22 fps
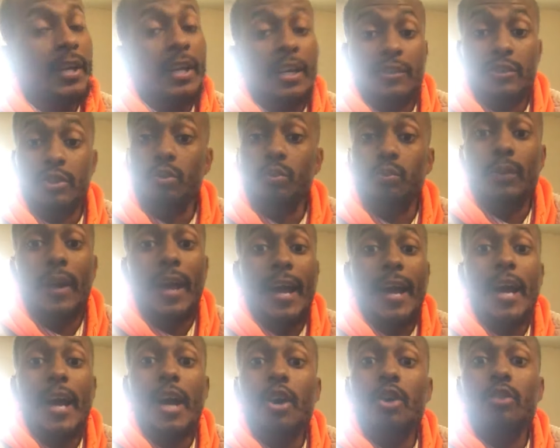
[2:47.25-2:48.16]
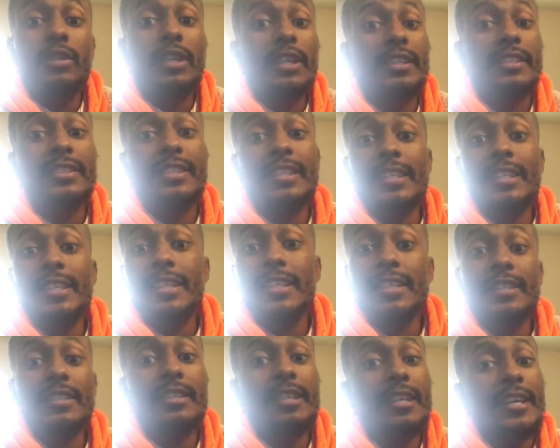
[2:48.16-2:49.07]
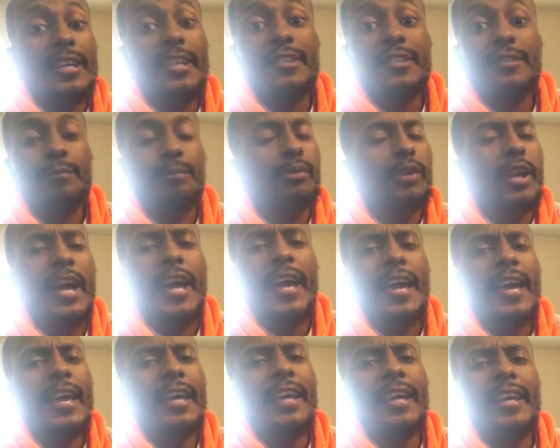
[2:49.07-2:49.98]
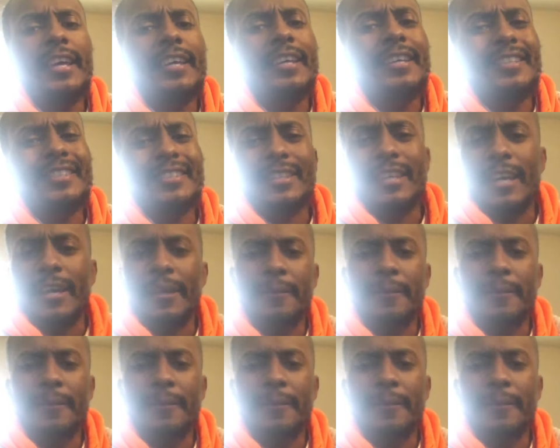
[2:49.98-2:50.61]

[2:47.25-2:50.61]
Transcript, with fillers: surround us in this place.